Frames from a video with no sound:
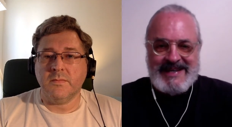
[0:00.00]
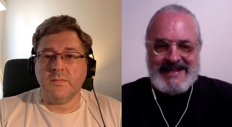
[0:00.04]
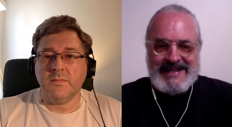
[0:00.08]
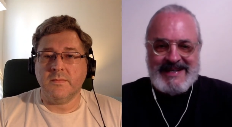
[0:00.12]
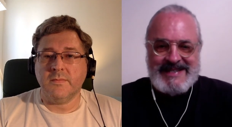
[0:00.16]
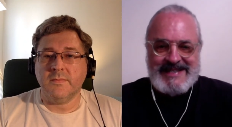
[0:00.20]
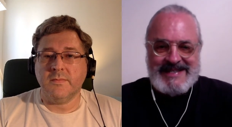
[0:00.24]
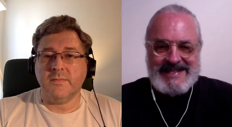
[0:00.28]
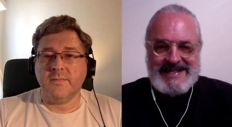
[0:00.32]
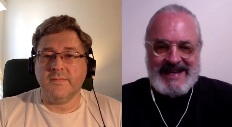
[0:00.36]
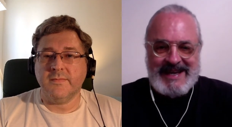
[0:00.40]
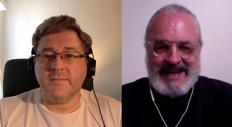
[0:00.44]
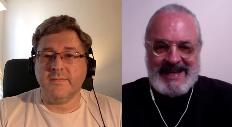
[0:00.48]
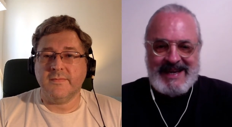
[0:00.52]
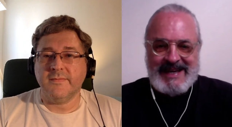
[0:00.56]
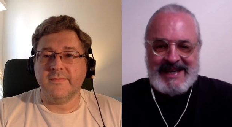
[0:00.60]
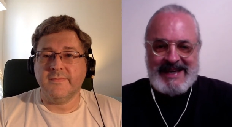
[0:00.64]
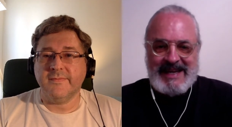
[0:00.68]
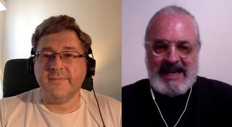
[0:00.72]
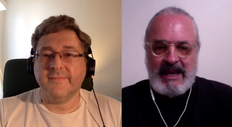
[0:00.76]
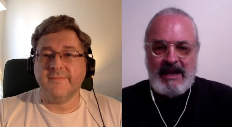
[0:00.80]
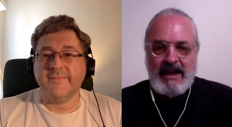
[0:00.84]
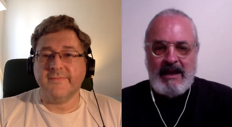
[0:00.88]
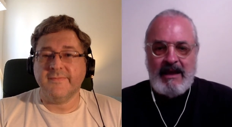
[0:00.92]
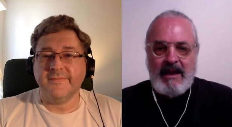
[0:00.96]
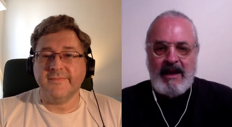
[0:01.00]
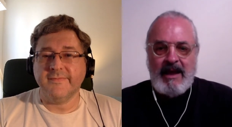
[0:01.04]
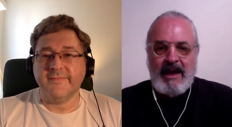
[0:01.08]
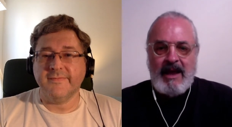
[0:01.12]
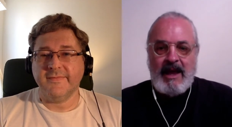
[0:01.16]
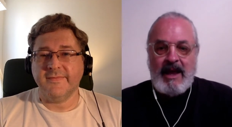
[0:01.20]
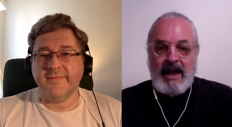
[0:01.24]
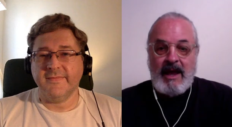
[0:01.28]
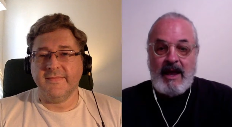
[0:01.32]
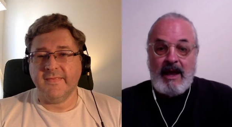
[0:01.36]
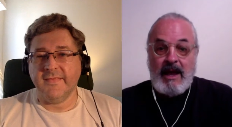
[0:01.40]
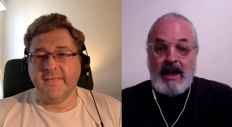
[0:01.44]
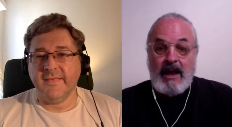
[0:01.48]
Speaker 1: it's like
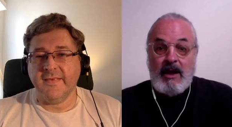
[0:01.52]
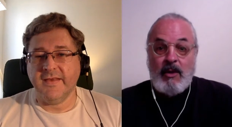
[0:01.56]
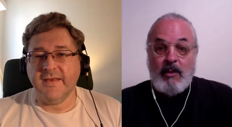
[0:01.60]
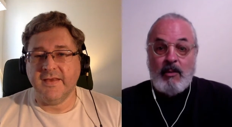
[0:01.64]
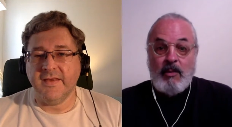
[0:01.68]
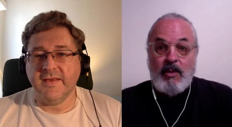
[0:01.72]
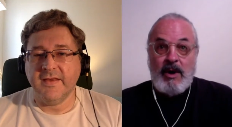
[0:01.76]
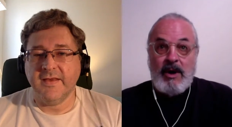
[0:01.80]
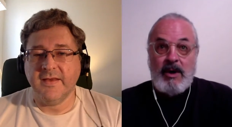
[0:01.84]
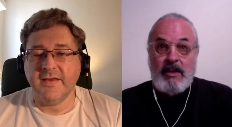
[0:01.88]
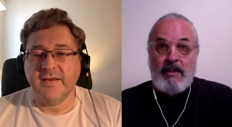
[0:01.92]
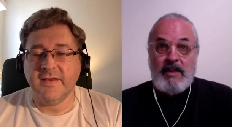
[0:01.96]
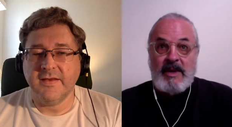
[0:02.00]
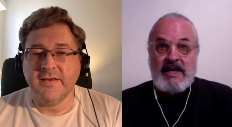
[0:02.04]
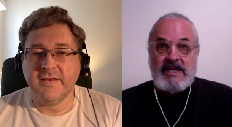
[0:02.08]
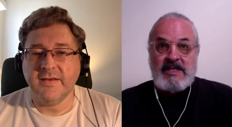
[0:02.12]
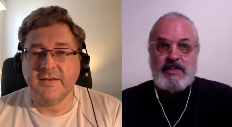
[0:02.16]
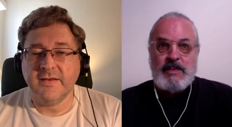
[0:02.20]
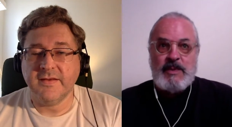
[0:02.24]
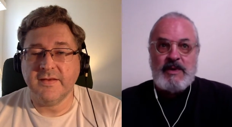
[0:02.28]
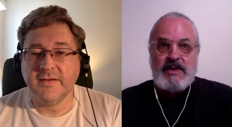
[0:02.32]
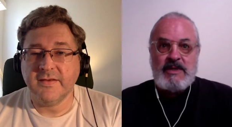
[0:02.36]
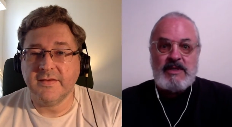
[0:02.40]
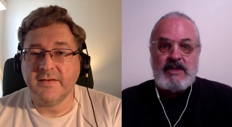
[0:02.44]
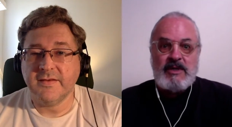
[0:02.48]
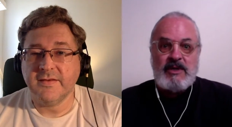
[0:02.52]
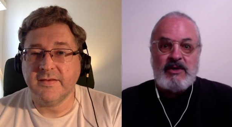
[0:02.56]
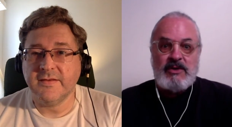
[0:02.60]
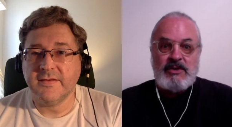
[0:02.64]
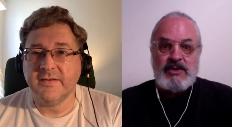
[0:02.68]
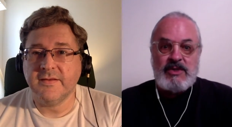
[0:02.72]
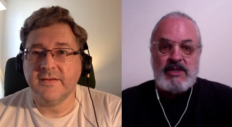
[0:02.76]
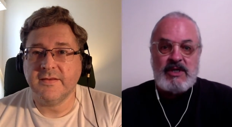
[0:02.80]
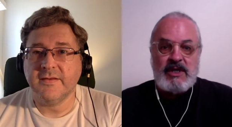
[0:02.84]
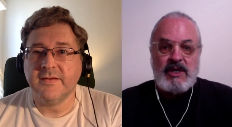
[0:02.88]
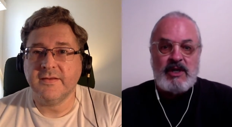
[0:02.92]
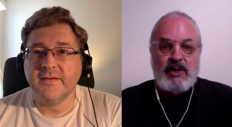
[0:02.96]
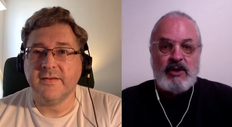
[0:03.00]
where am I supposed to
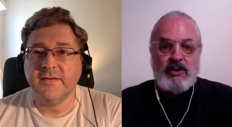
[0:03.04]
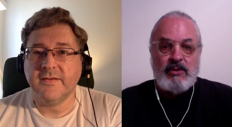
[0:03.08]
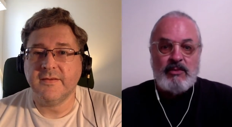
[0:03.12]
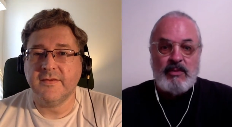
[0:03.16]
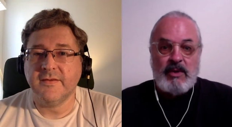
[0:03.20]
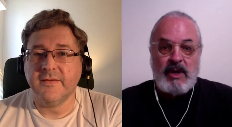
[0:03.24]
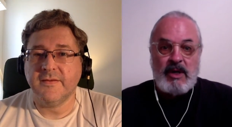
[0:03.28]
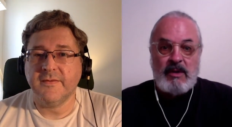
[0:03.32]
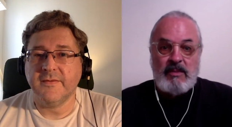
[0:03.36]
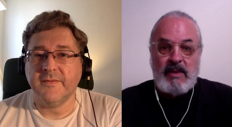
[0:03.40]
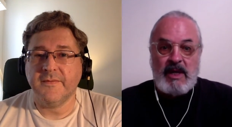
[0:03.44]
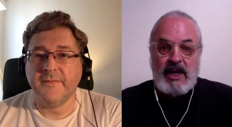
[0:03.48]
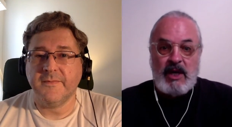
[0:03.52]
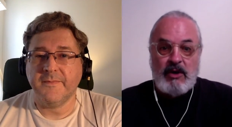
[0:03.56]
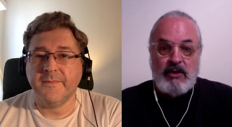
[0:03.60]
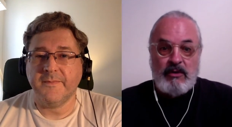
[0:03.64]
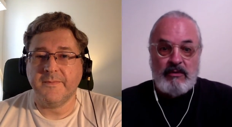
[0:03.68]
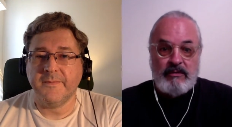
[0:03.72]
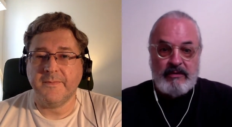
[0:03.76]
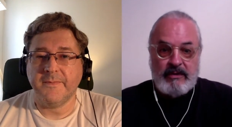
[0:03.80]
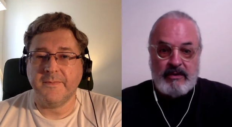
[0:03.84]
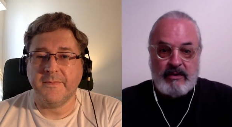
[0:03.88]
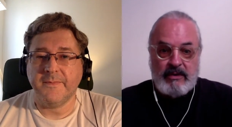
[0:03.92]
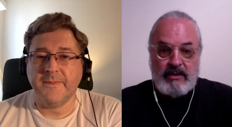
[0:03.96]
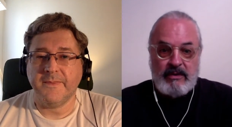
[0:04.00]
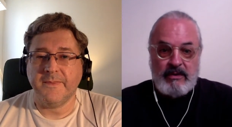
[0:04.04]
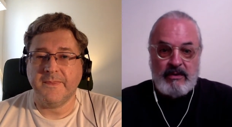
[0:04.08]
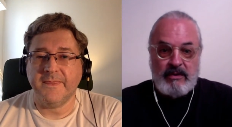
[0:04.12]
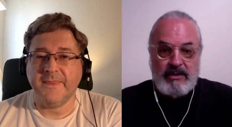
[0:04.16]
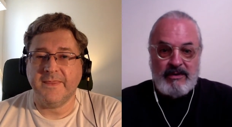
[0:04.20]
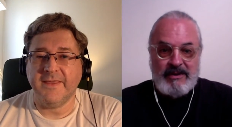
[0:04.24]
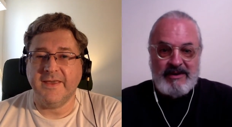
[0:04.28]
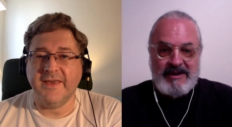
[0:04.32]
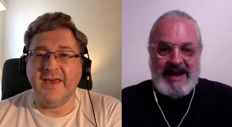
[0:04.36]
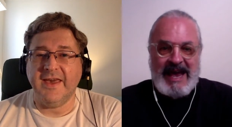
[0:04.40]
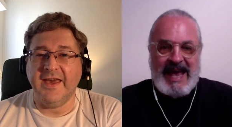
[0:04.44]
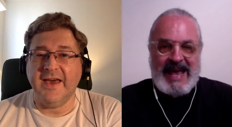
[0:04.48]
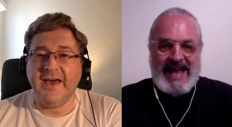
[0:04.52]
go so you don't run me over?
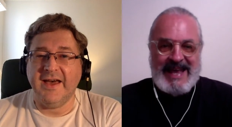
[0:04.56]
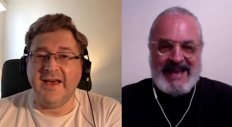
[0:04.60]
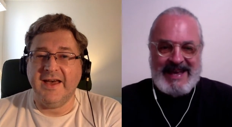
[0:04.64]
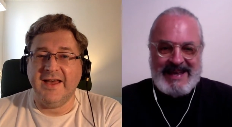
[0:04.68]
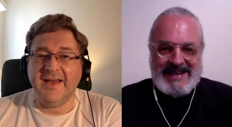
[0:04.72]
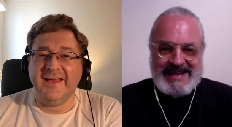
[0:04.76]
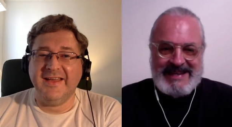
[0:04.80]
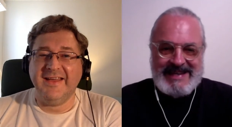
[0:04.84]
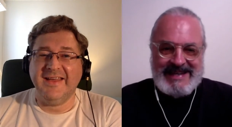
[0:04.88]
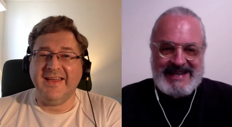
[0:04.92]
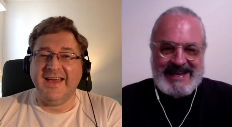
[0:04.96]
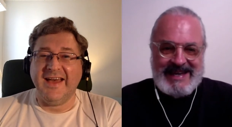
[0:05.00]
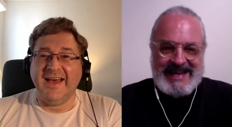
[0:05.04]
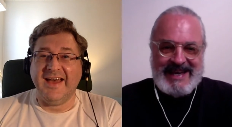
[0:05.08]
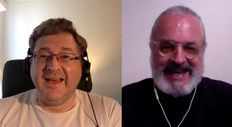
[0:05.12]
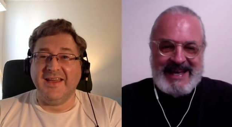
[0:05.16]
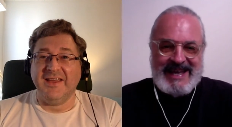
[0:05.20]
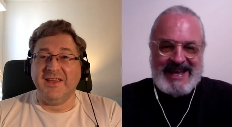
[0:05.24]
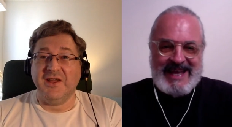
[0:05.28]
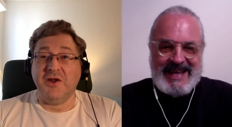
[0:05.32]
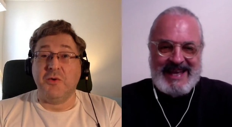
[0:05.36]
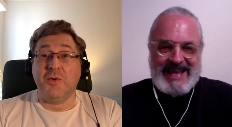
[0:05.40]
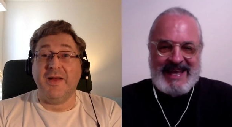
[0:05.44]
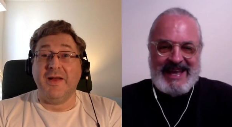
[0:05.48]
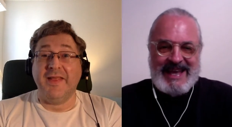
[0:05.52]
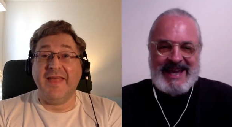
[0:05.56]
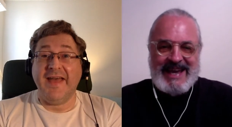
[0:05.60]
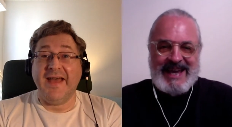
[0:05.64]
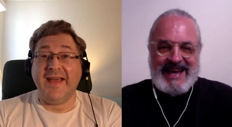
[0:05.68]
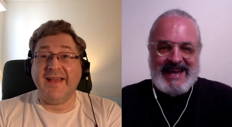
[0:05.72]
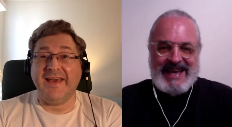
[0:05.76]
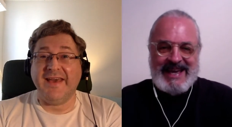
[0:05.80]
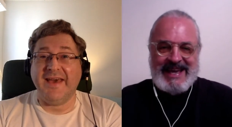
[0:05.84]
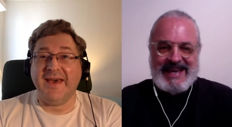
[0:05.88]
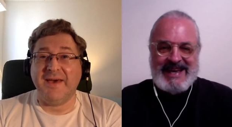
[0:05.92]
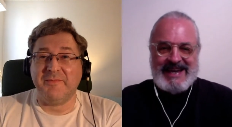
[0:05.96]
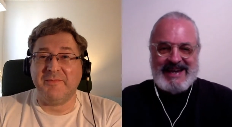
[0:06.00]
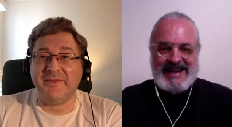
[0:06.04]
Speaker 2: Yeah, yeah, you don't want
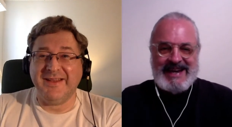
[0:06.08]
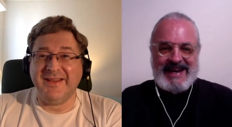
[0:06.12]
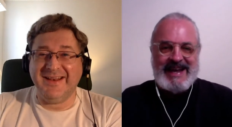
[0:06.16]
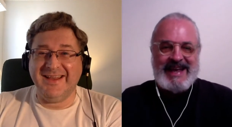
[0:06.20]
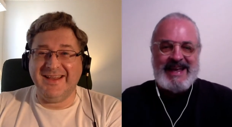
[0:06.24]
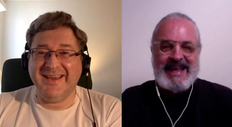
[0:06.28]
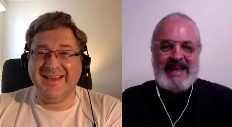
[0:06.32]
that to happen.